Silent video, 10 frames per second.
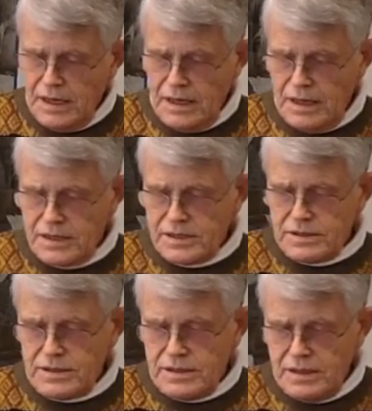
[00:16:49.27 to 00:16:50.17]
It
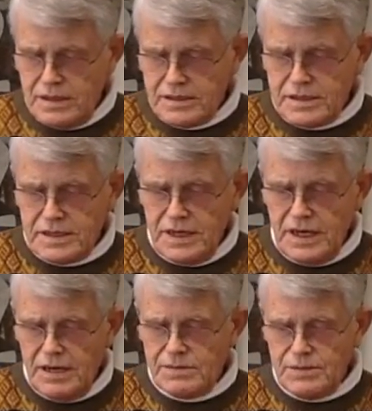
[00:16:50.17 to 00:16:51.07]
is a
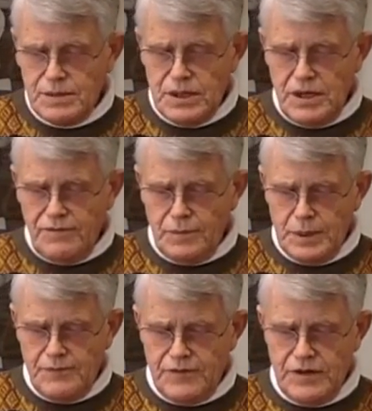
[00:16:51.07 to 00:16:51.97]
time to be
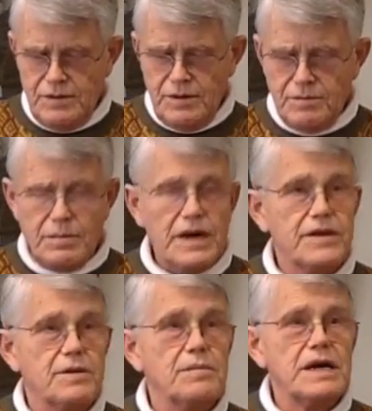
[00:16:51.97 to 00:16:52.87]
uplifted by
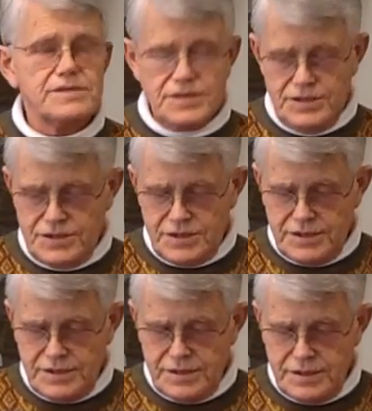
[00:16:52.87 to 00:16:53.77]
their message
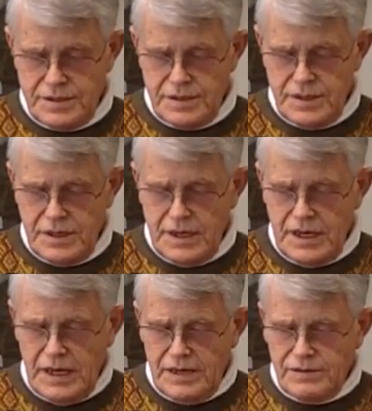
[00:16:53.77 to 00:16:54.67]

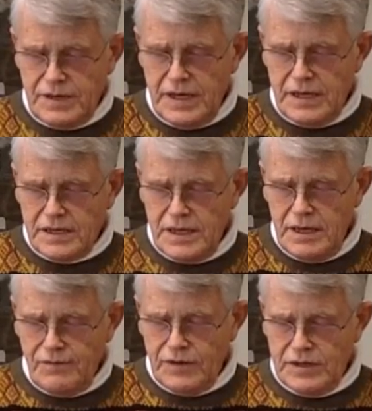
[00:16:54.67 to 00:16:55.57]
and to gain
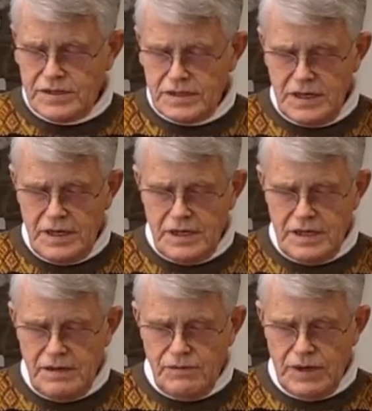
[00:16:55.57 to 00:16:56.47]
confidence
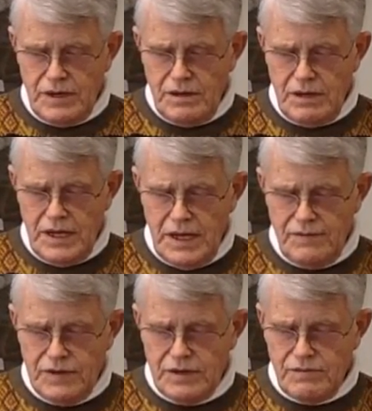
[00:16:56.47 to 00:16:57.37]
that we all have
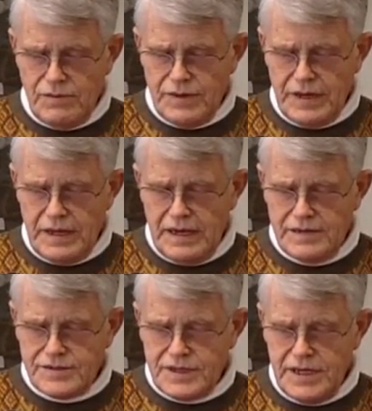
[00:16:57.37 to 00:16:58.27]
it within
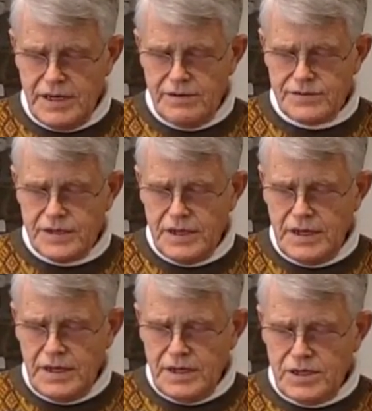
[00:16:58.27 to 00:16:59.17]
ourselves
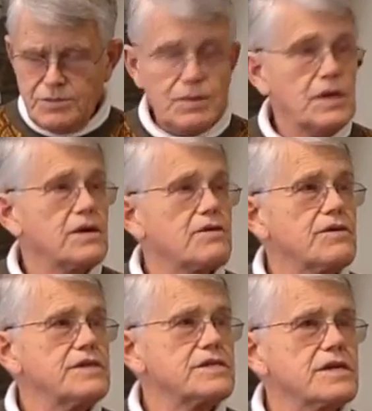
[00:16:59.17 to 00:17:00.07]
to be
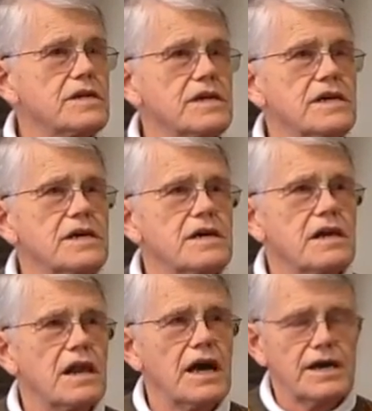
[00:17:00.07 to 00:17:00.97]
increasingly
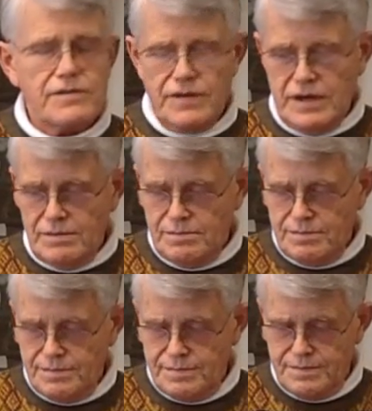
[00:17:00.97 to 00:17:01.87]
like them
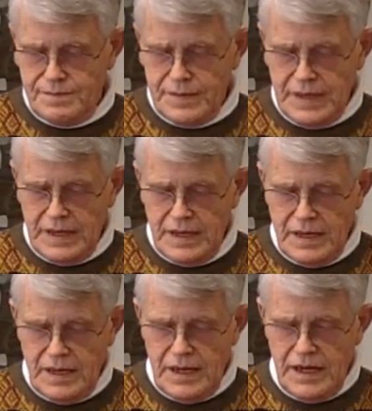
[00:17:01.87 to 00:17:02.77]

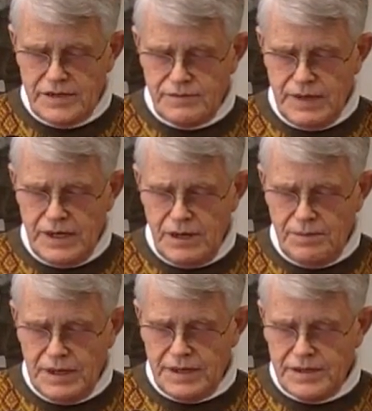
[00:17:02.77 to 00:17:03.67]
as we help
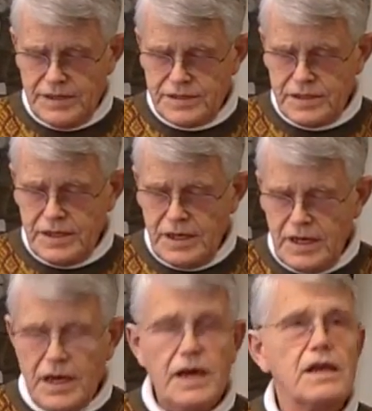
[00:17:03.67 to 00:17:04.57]
others
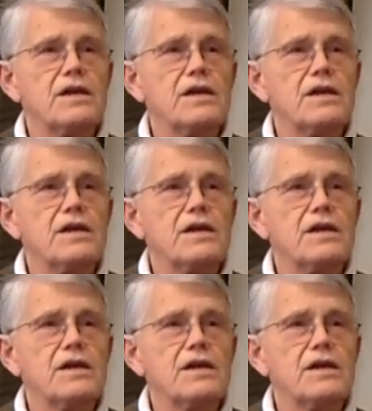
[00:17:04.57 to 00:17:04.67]
and